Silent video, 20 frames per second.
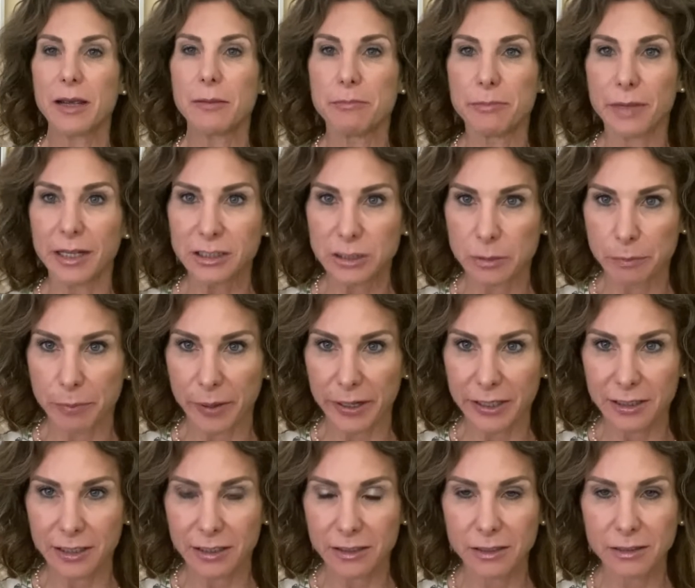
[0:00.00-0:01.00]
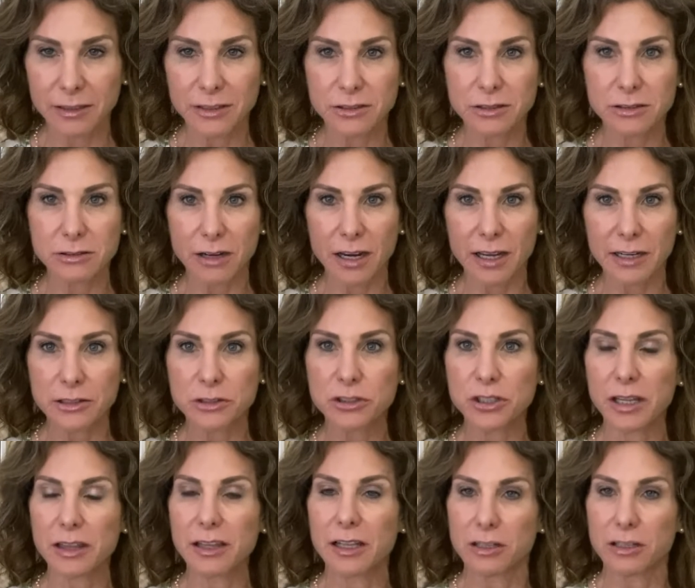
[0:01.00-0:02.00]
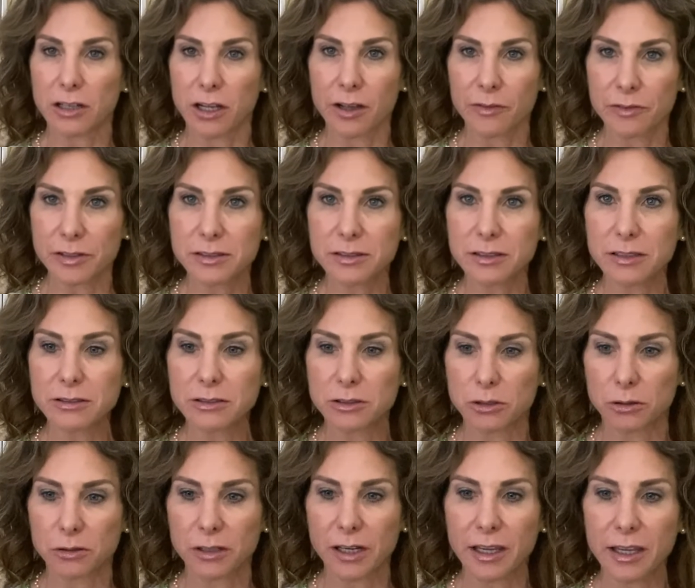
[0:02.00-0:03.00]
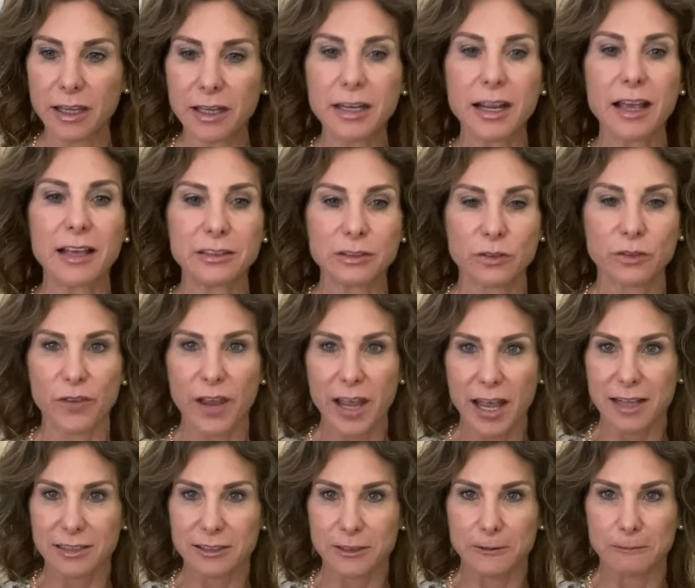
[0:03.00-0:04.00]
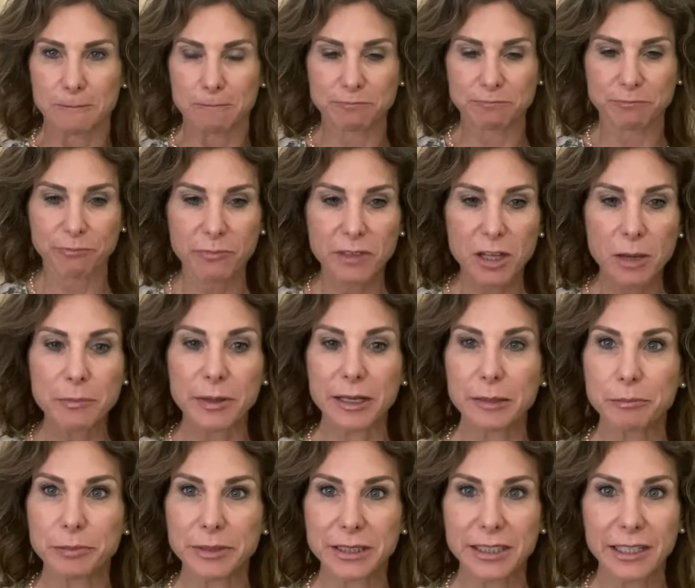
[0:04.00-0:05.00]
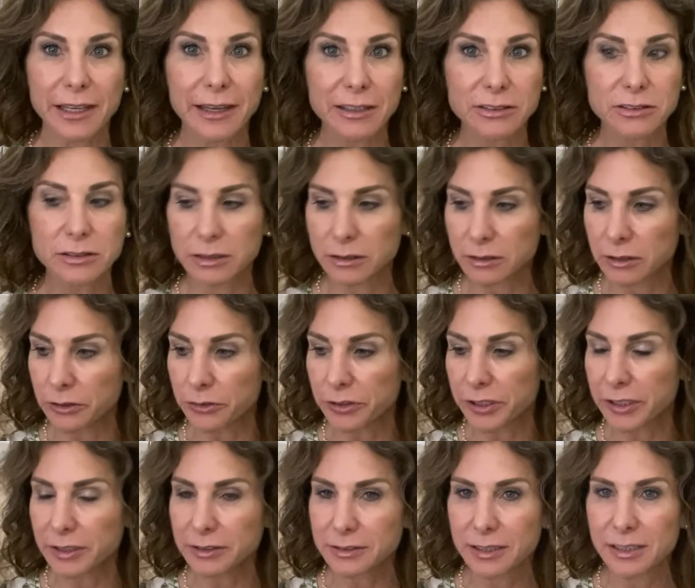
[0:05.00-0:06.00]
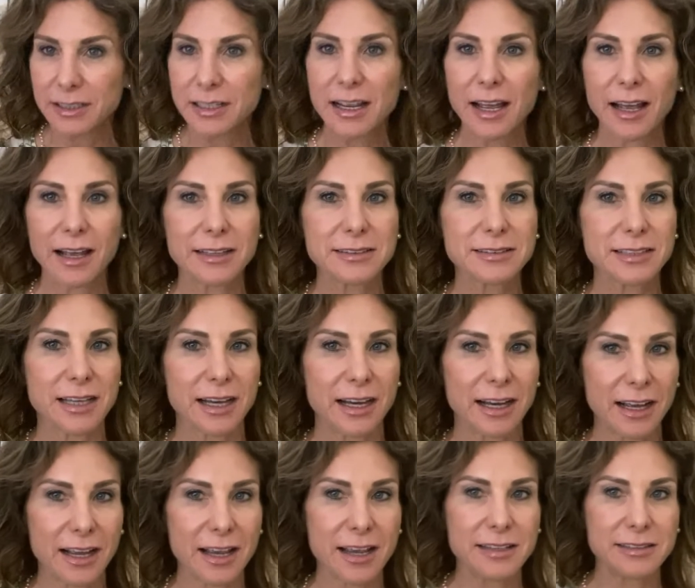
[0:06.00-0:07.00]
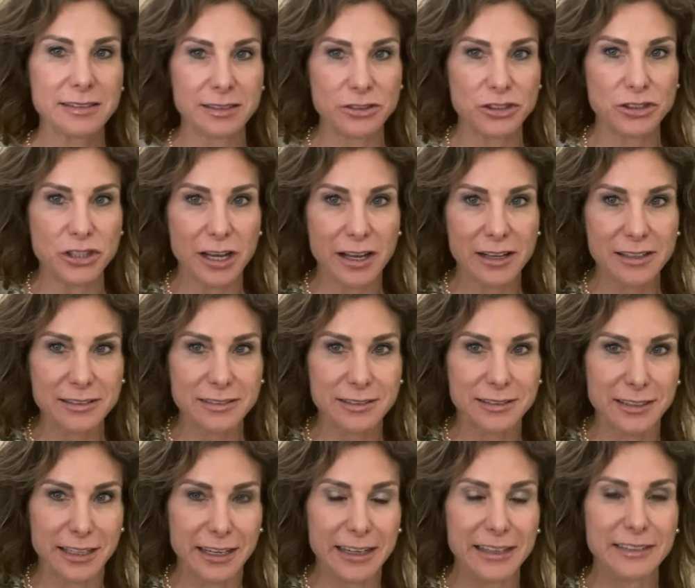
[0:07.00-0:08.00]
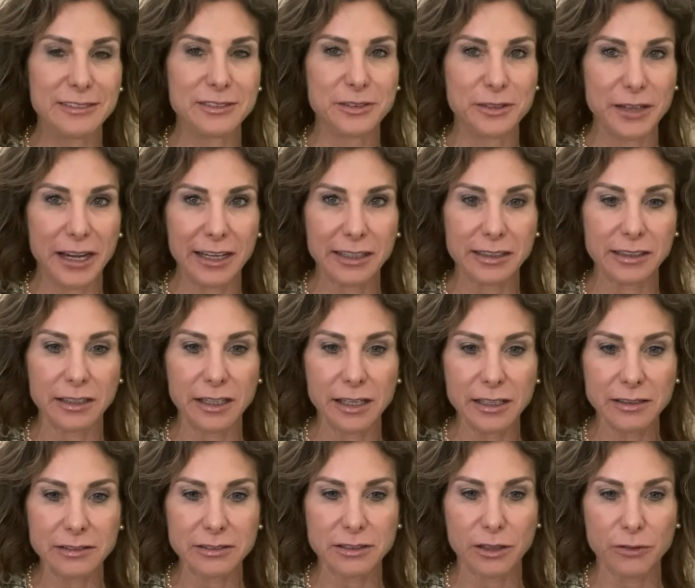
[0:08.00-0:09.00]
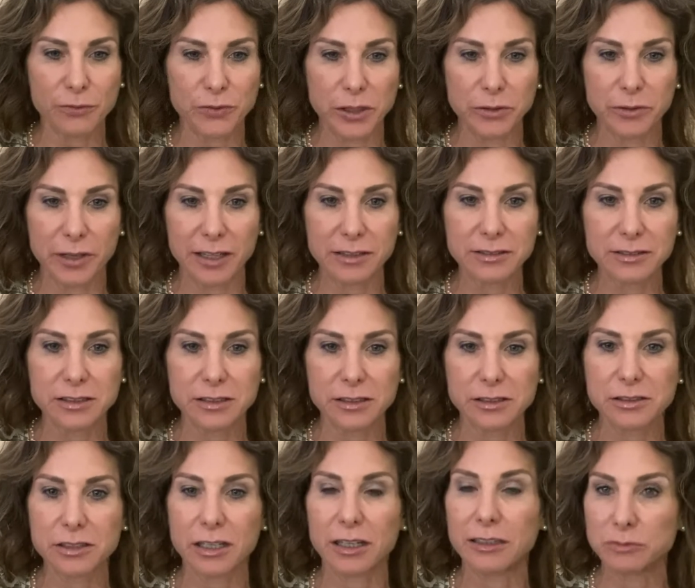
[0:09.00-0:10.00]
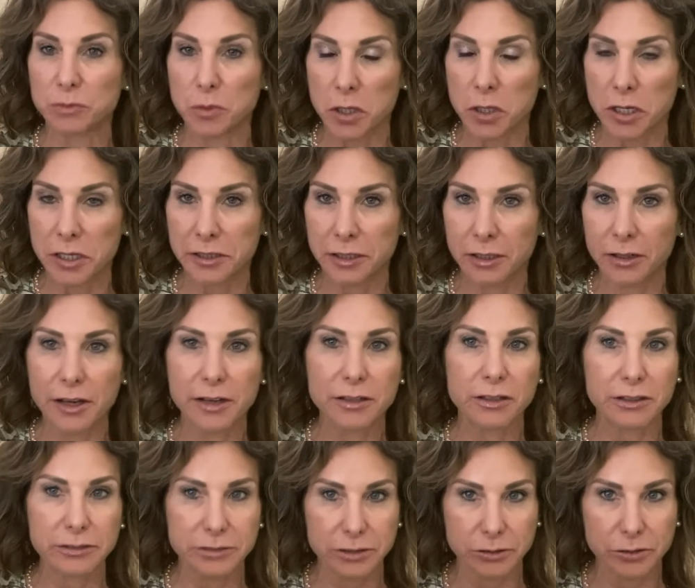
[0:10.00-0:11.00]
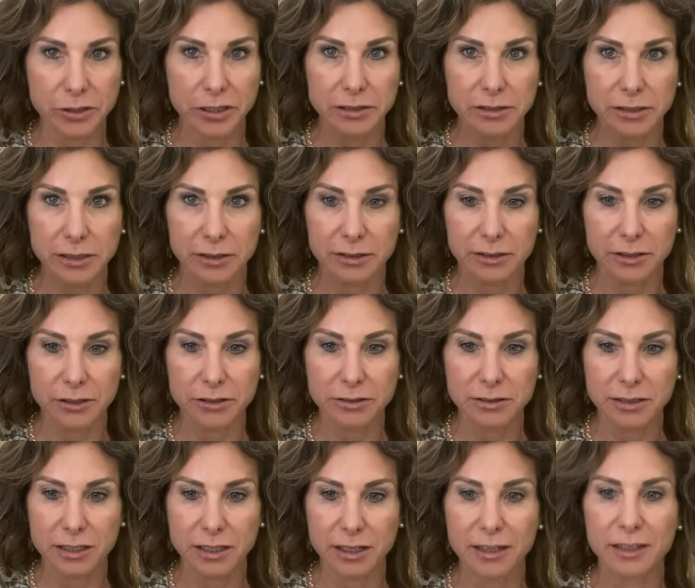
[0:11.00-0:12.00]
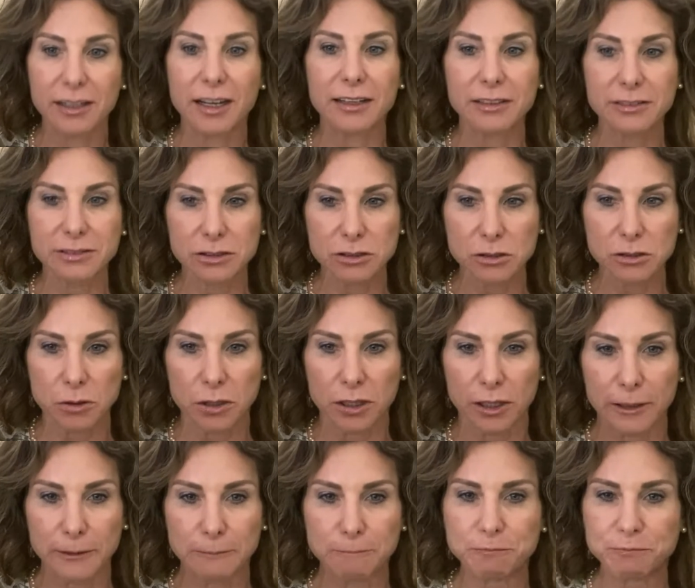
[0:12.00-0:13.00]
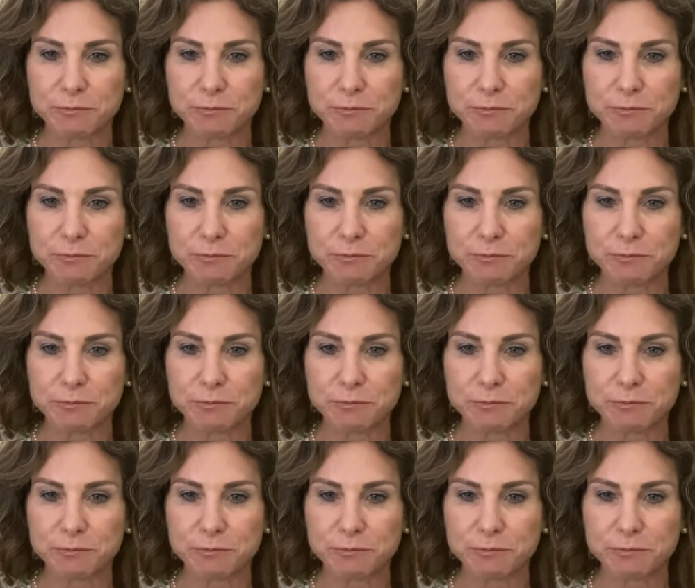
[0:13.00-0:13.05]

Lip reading: a much better strategy than obviously storing it as fat. But please dilute it, as I suggest, in at least a few ounces of water, and also consider using a straw.